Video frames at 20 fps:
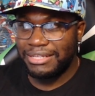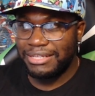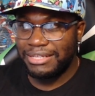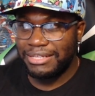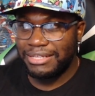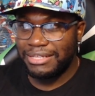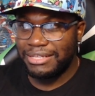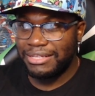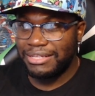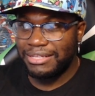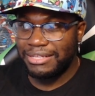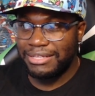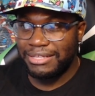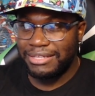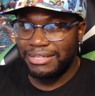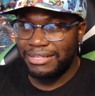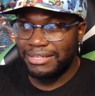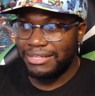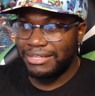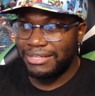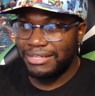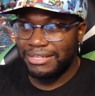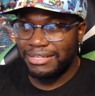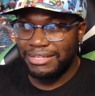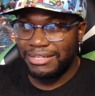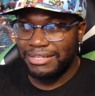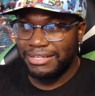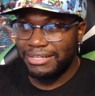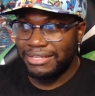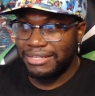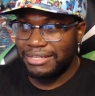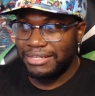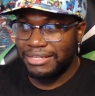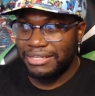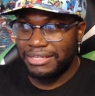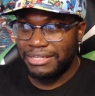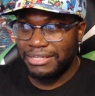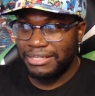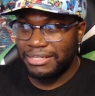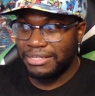
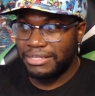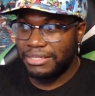(no one is talking)